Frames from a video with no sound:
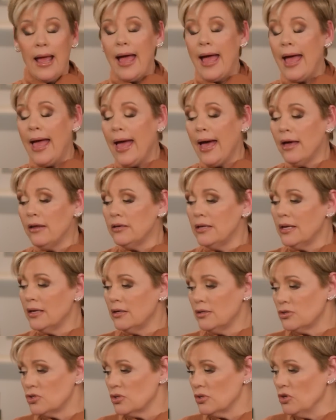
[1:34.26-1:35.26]
How
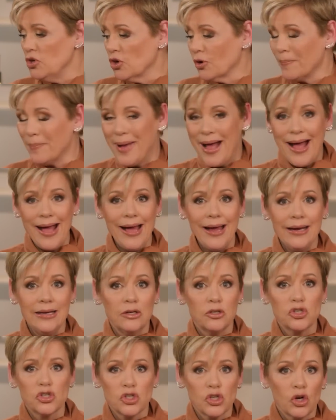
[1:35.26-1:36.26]
does your
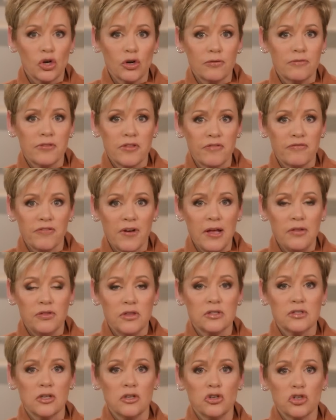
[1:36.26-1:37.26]
mind serve the faith
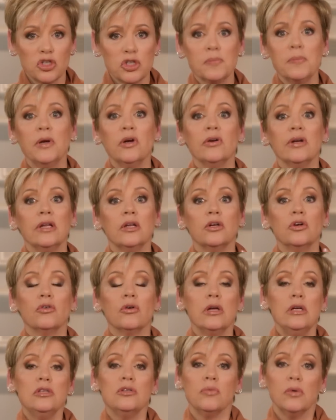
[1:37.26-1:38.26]
that's in your spirit? It
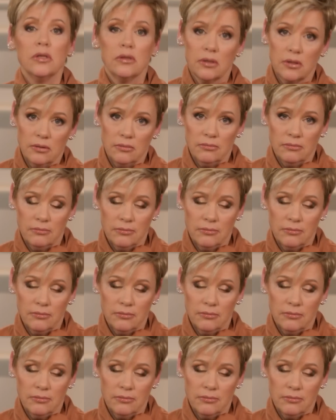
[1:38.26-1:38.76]
agrees with it.